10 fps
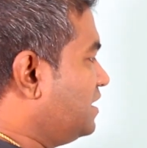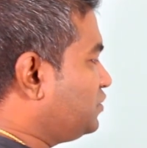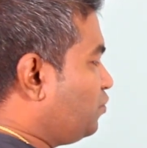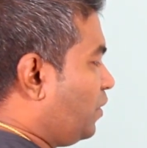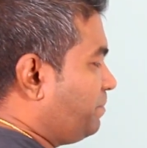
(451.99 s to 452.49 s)

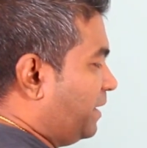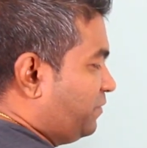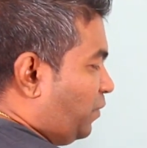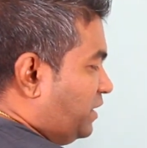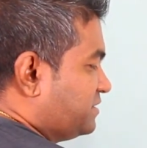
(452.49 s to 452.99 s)
So
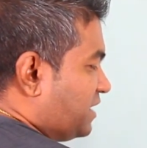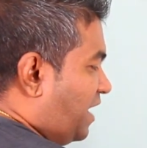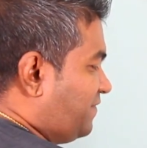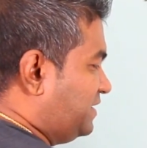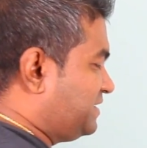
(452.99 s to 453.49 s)
what
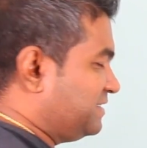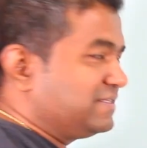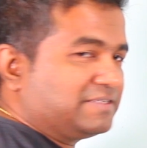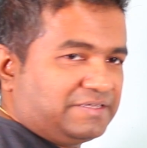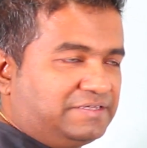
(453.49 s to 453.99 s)
Java
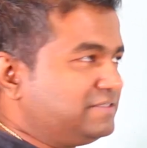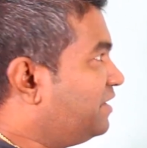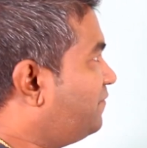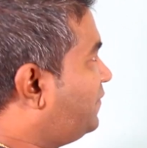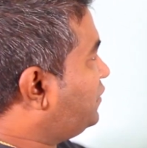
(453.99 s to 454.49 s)
does
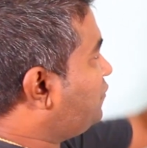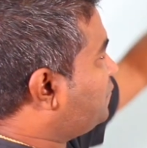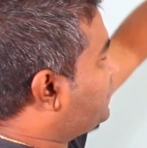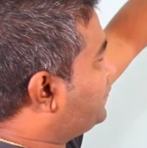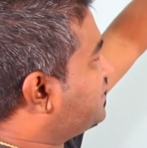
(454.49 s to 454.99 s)
is, when
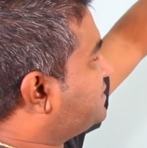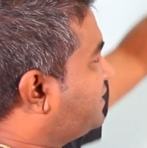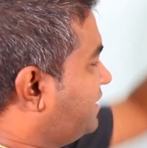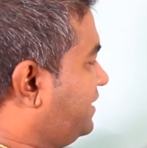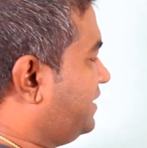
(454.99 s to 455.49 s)
you first
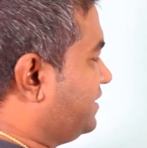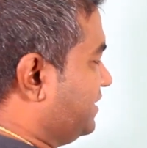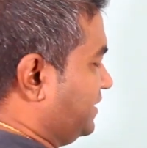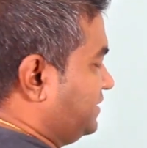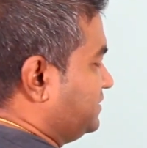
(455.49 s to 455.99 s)
create
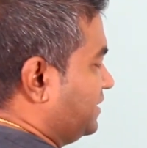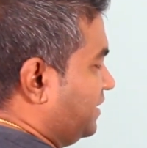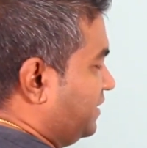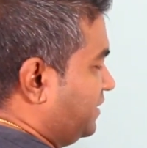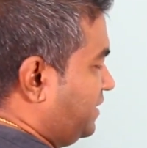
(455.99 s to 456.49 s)
this
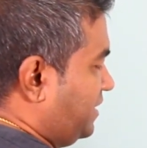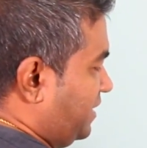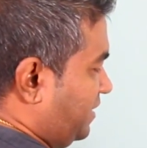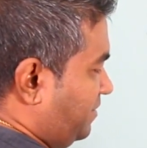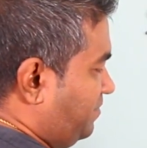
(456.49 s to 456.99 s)

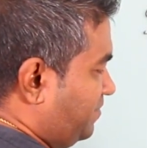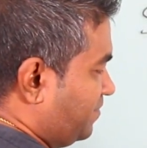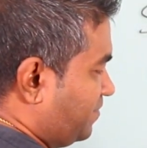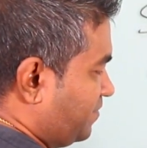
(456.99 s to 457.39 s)
name,